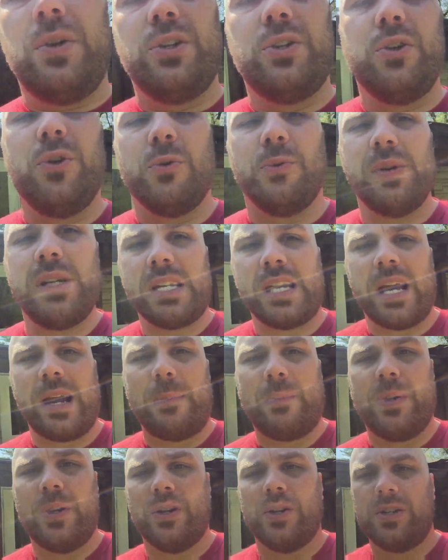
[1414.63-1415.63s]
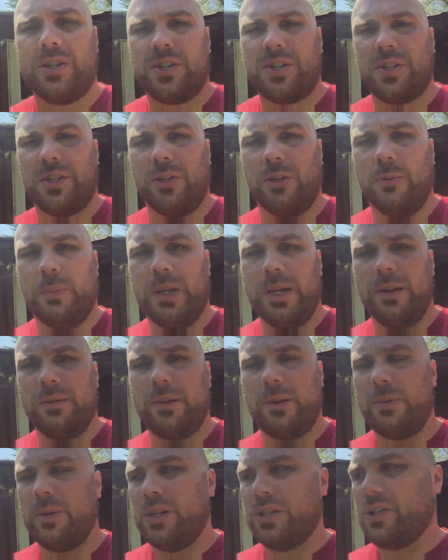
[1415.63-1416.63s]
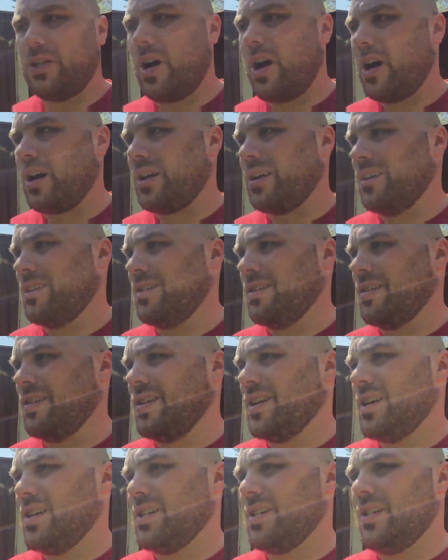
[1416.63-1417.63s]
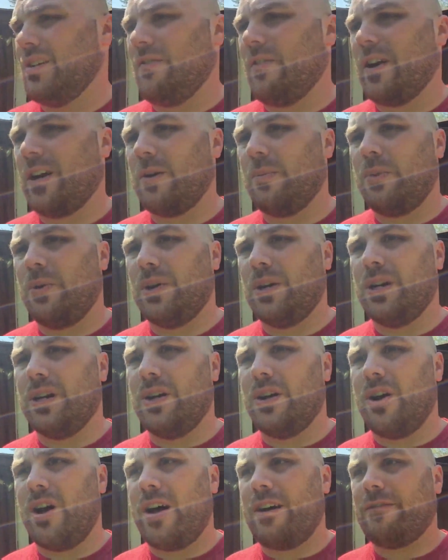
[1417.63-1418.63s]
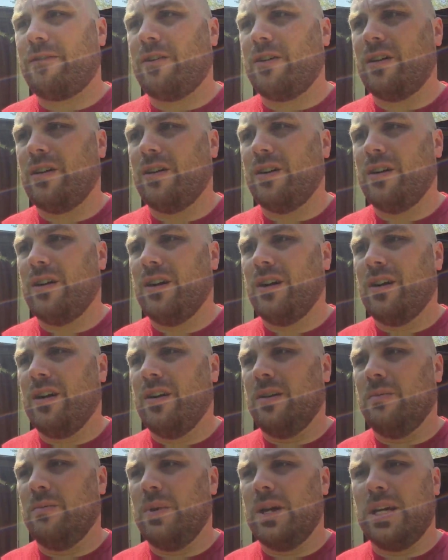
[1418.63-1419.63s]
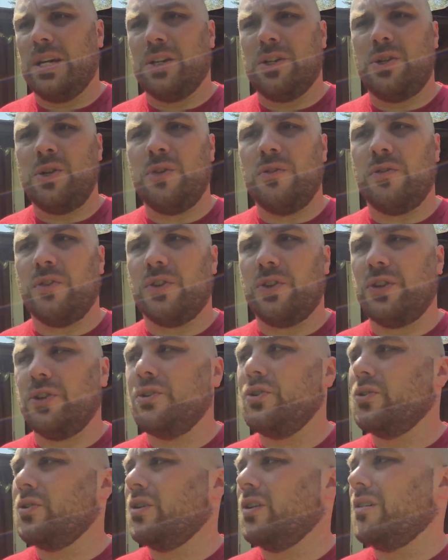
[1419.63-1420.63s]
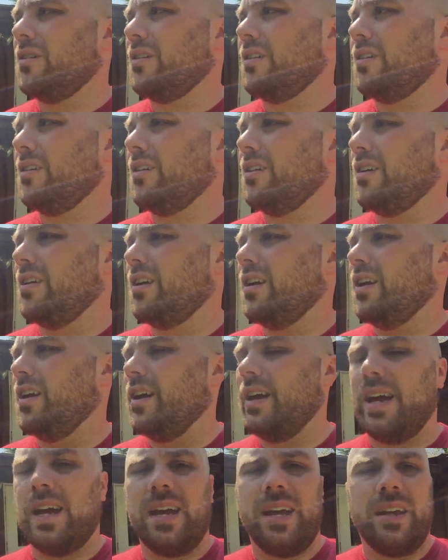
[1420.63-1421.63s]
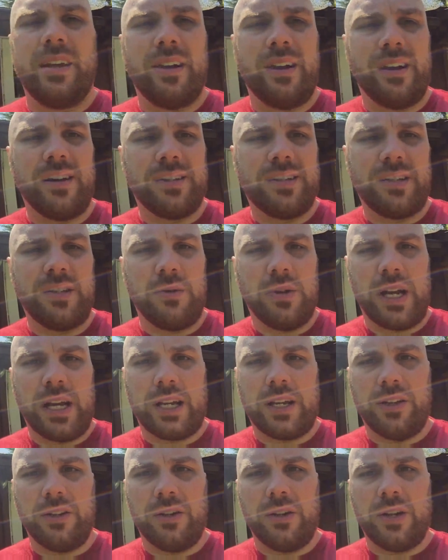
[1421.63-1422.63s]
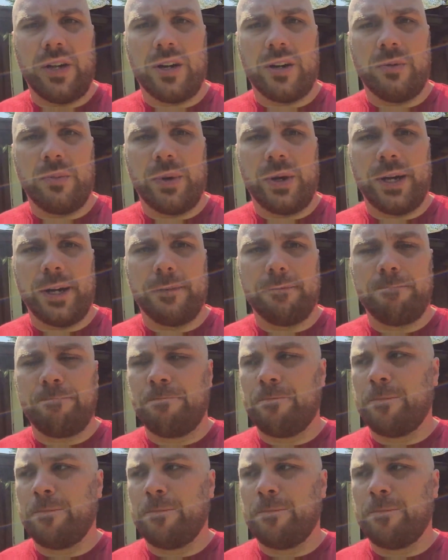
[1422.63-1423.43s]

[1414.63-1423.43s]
going to do a recap here in just a little bit. I'm going to talk, see if I could put in an offer, make it 2 for 2, and see what I can do here. But